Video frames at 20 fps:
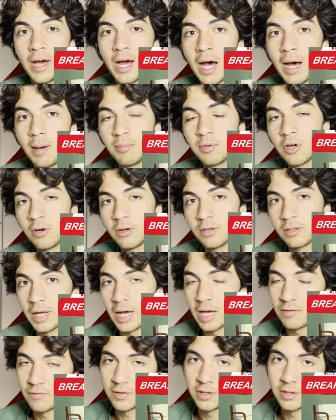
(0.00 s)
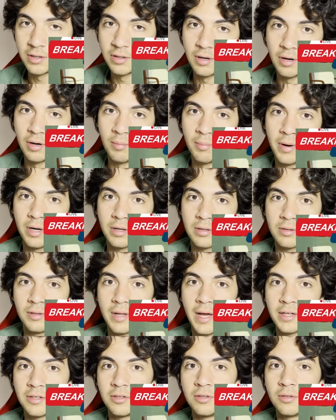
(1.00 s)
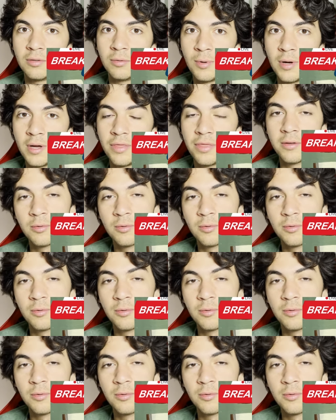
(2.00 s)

I'm going live here on Barrett Collector with